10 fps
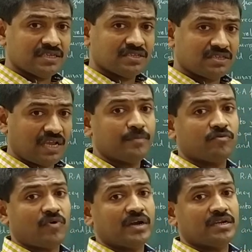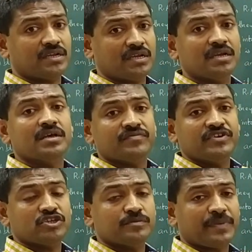the same quantity
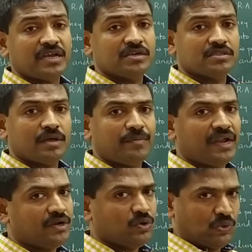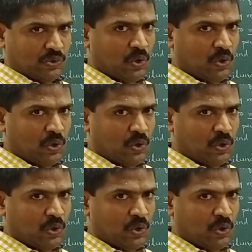which is present in the blood?